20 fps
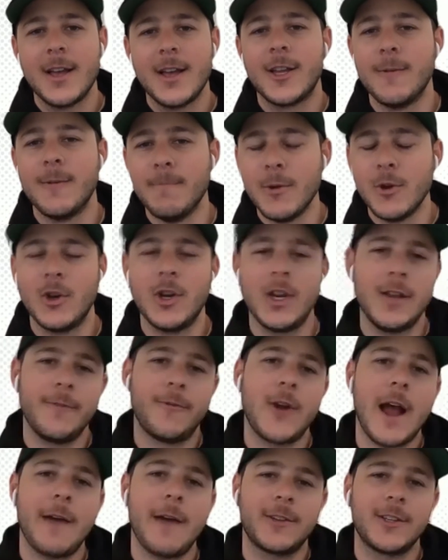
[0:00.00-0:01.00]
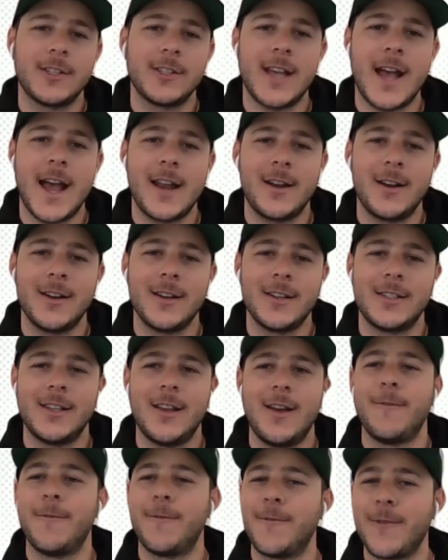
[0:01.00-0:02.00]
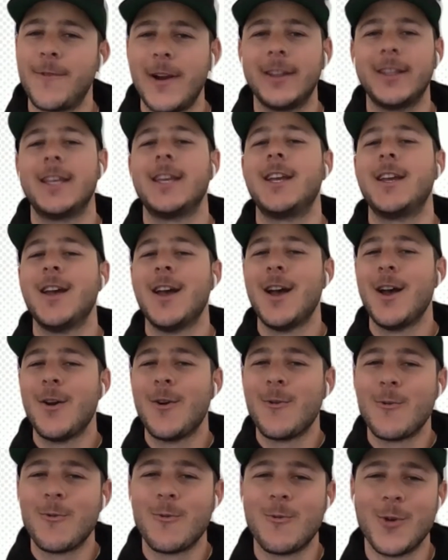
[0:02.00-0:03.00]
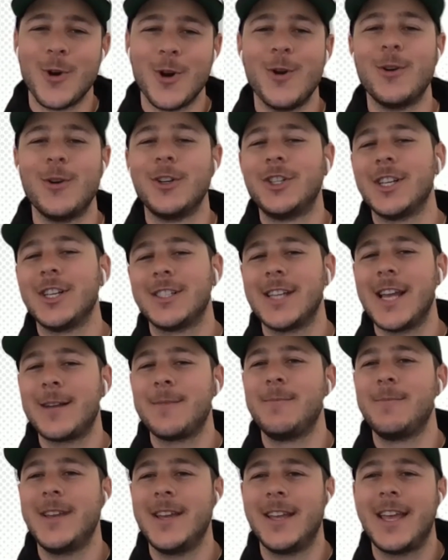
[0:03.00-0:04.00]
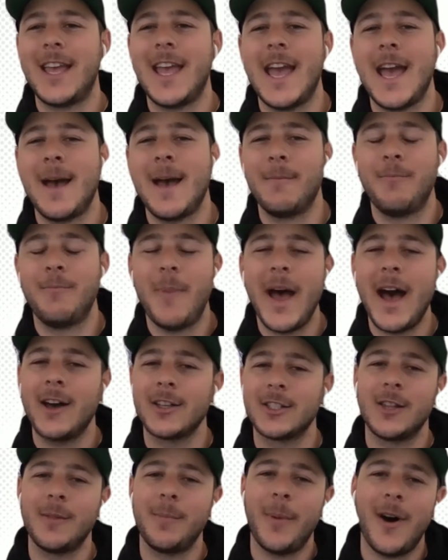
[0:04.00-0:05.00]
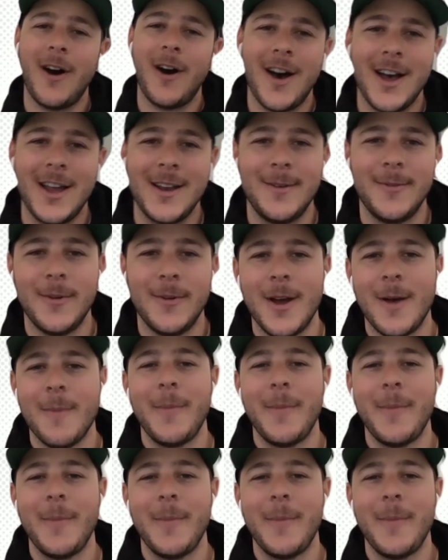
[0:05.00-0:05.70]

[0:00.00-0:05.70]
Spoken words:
community of graphic designers, a friendly root, just like me and Cam, pals of the pod,